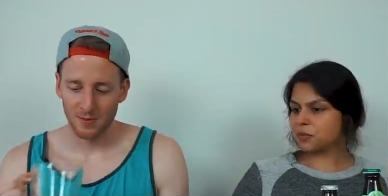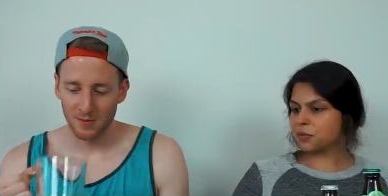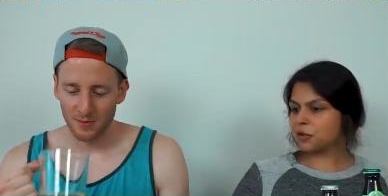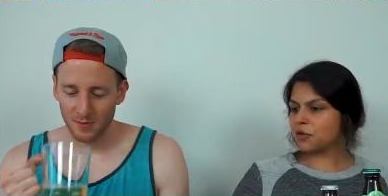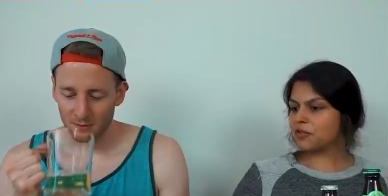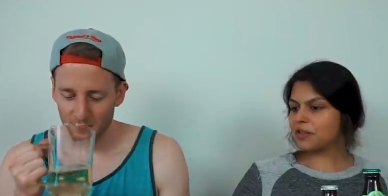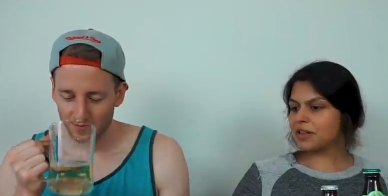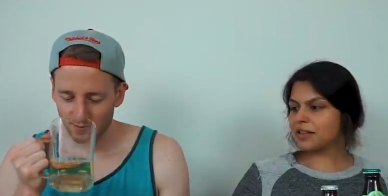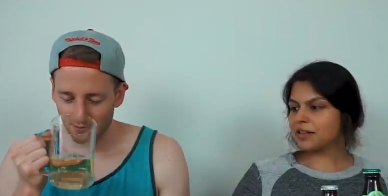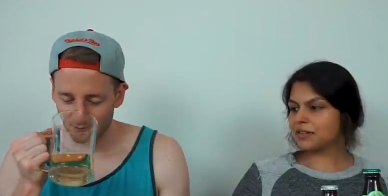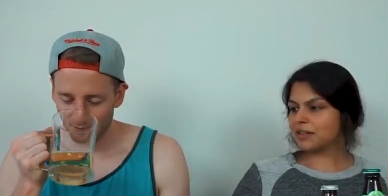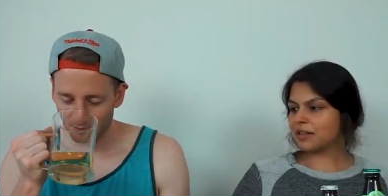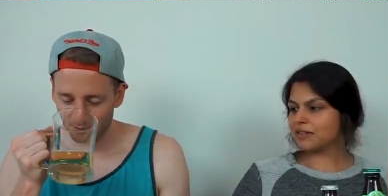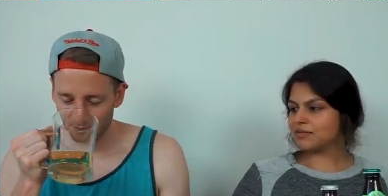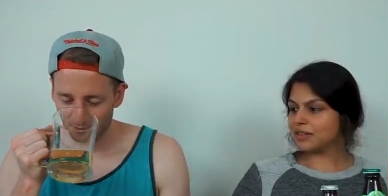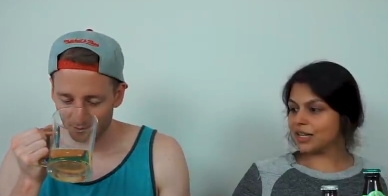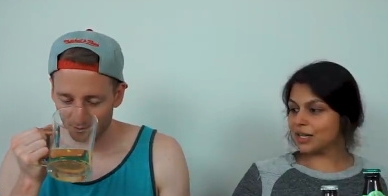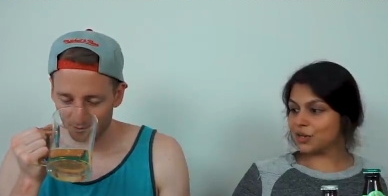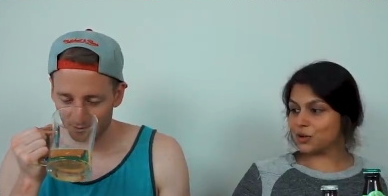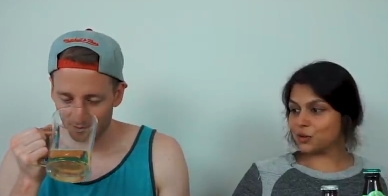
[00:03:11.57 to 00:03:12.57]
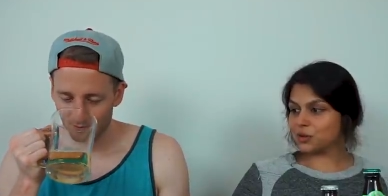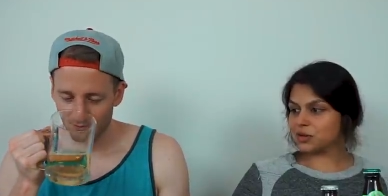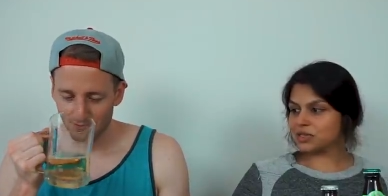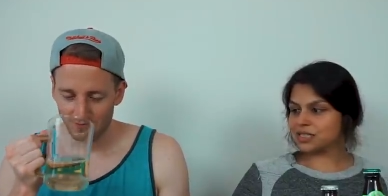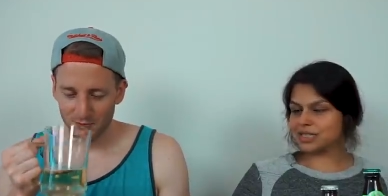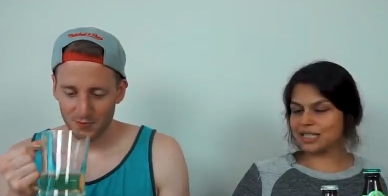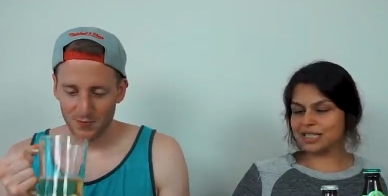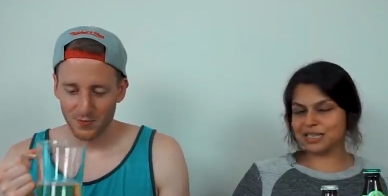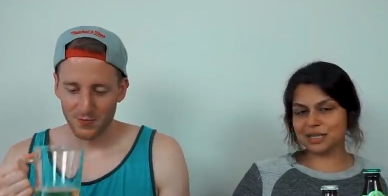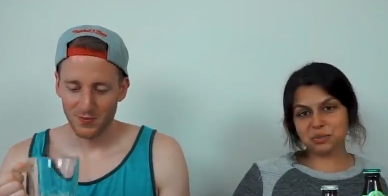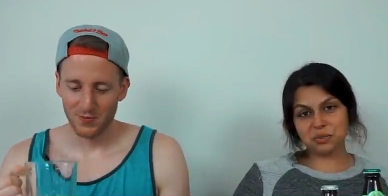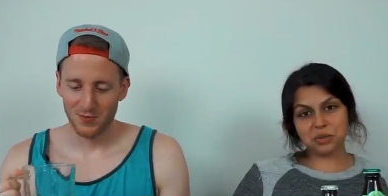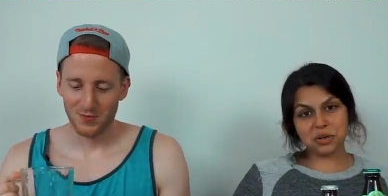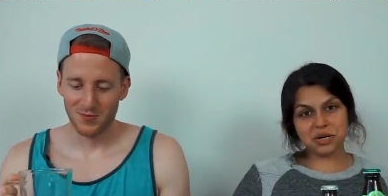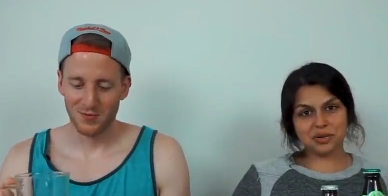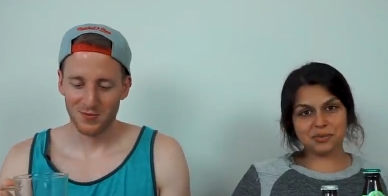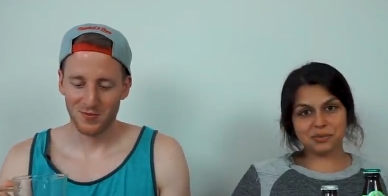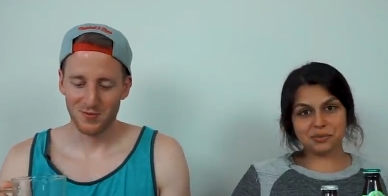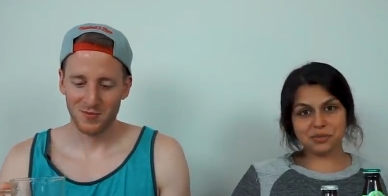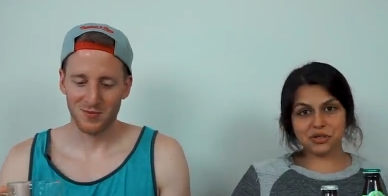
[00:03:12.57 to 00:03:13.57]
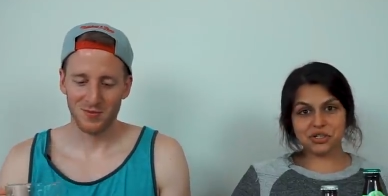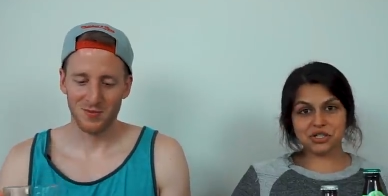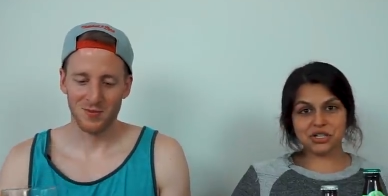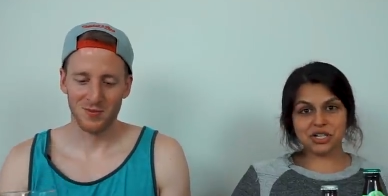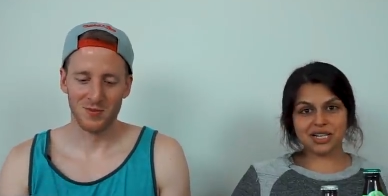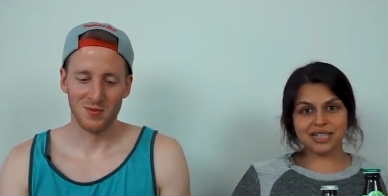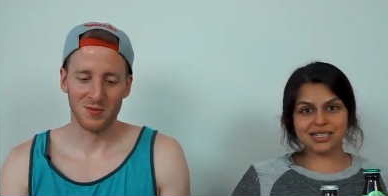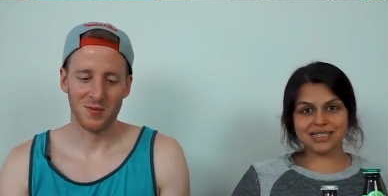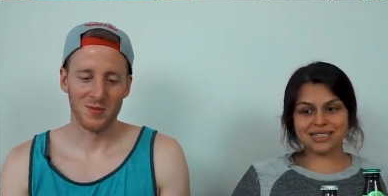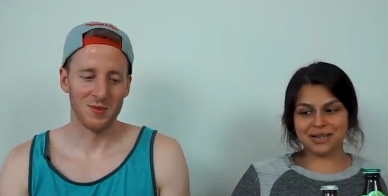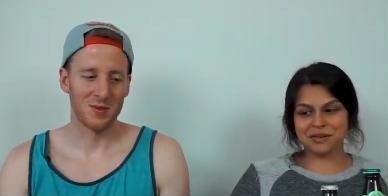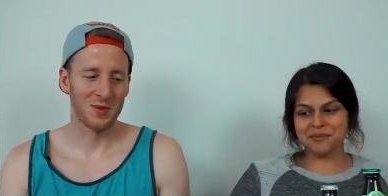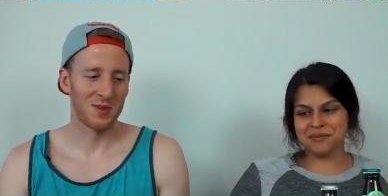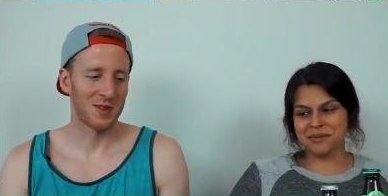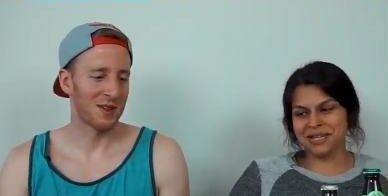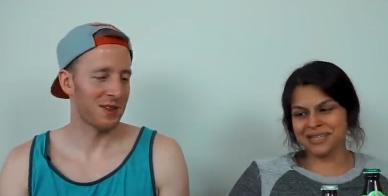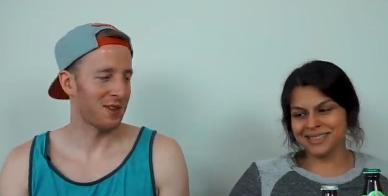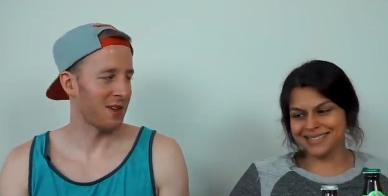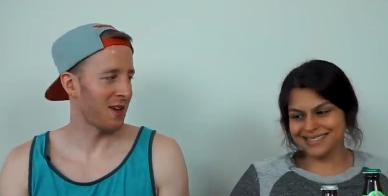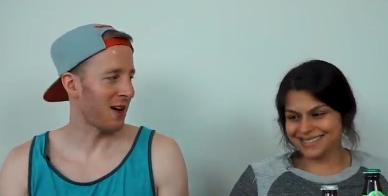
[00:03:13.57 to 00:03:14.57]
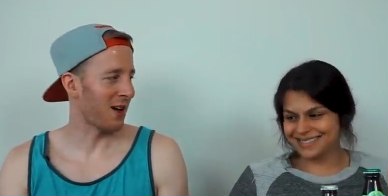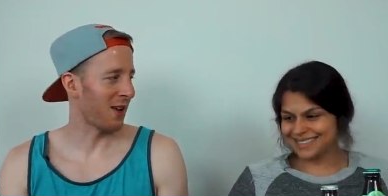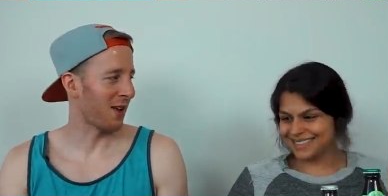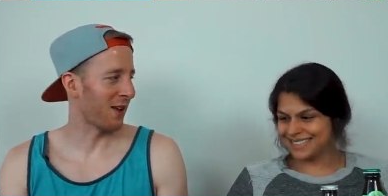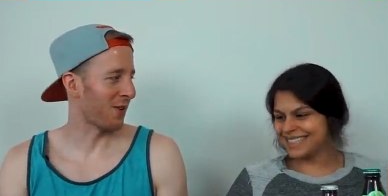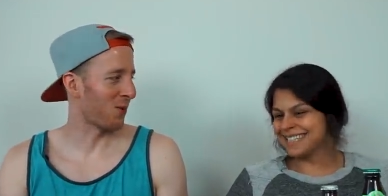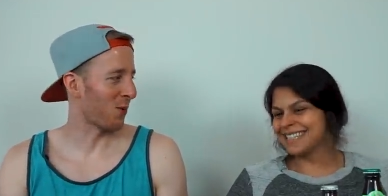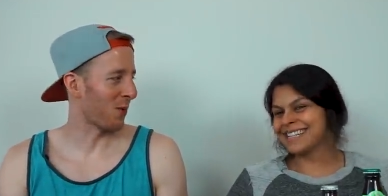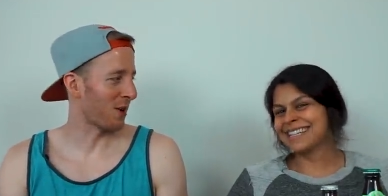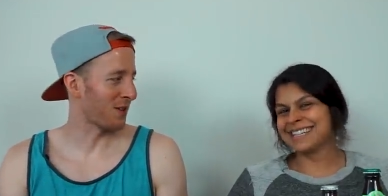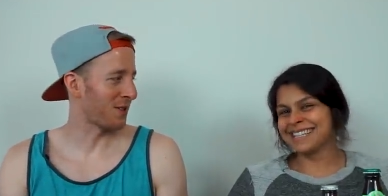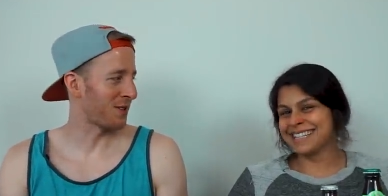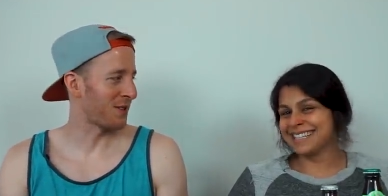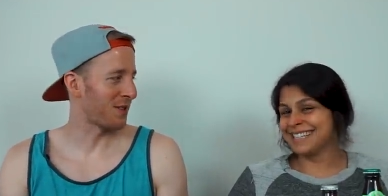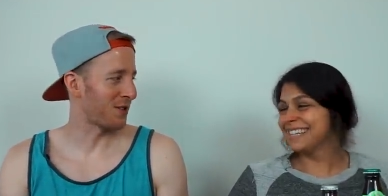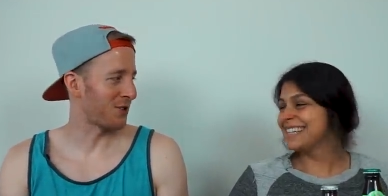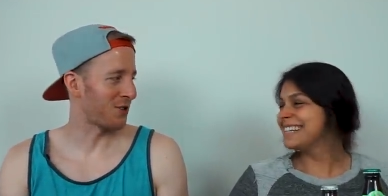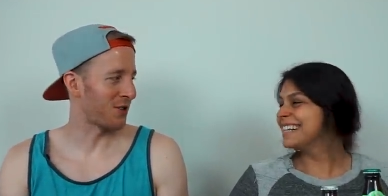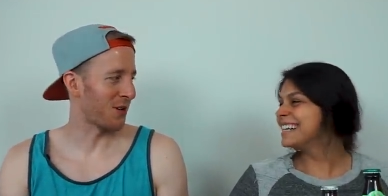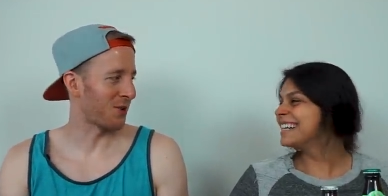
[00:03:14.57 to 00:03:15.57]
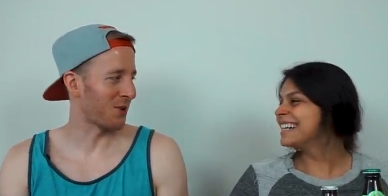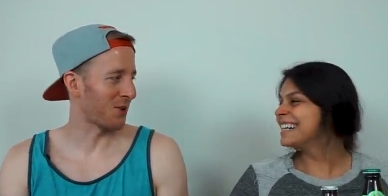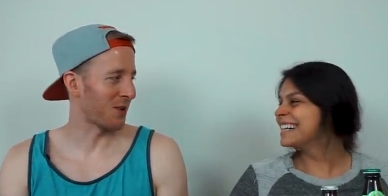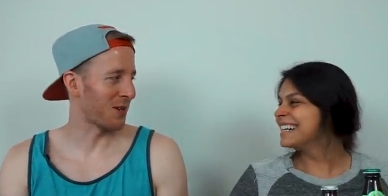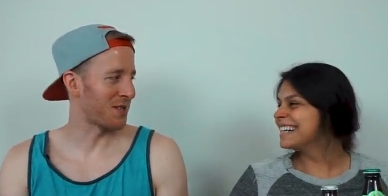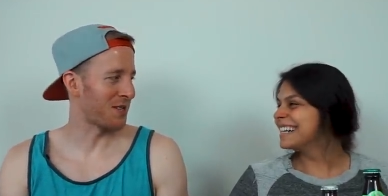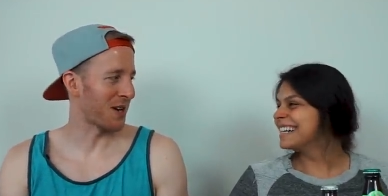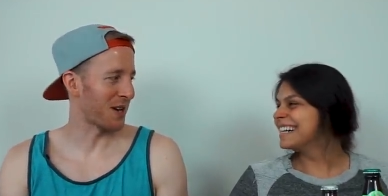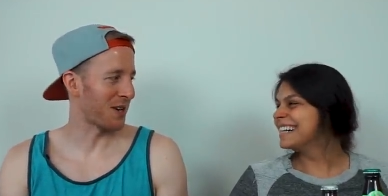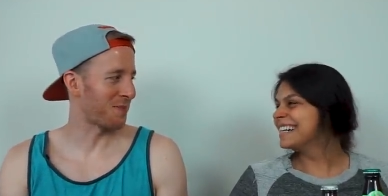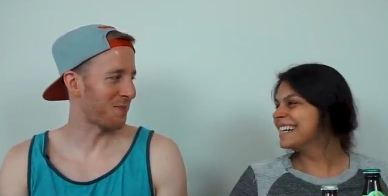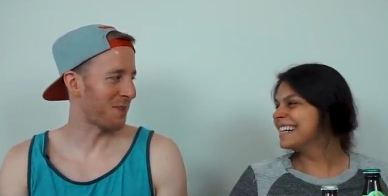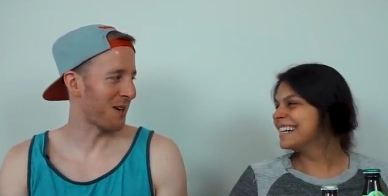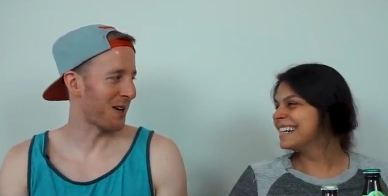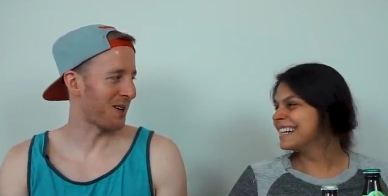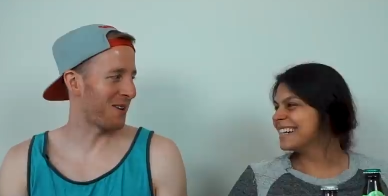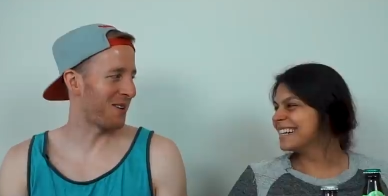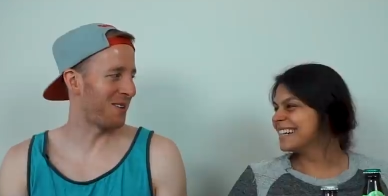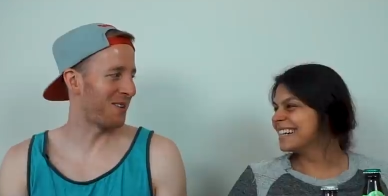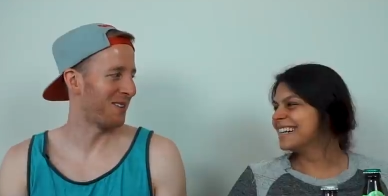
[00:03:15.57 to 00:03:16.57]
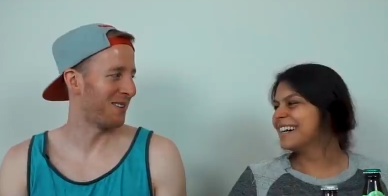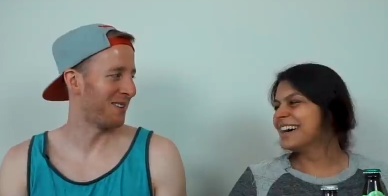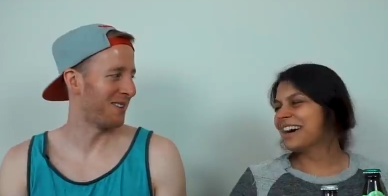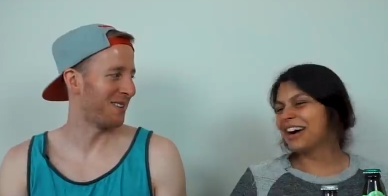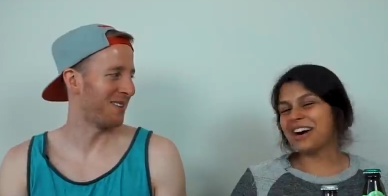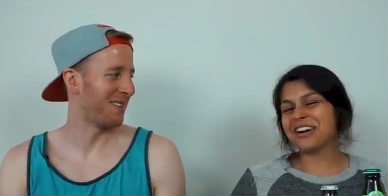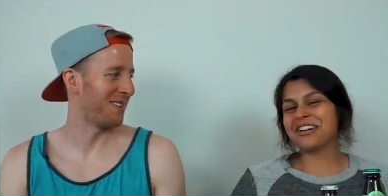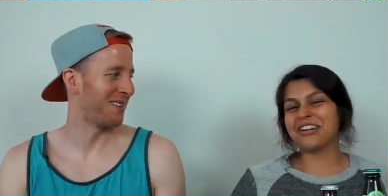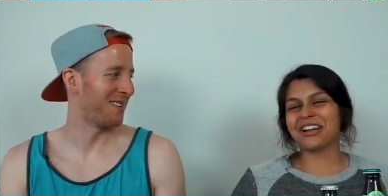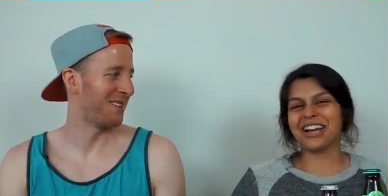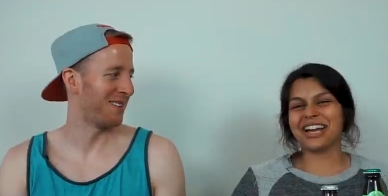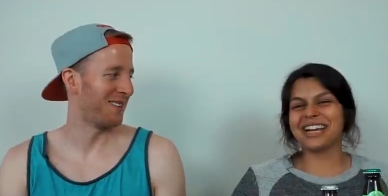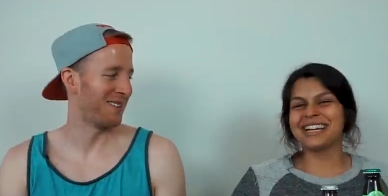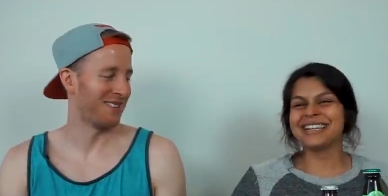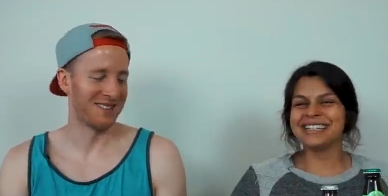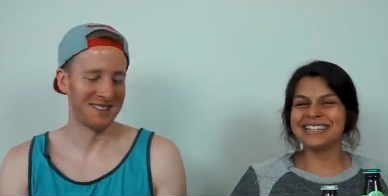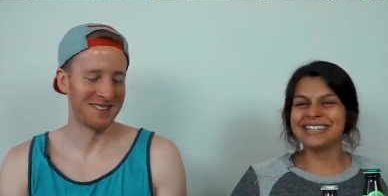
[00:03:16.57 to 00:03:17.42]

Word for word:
Speaker 1: profile of like Coors Light compared to Busch Ice compared
Speaker 2: to... Yeah, like what t generally tastes better.
Speaker 1: Okay.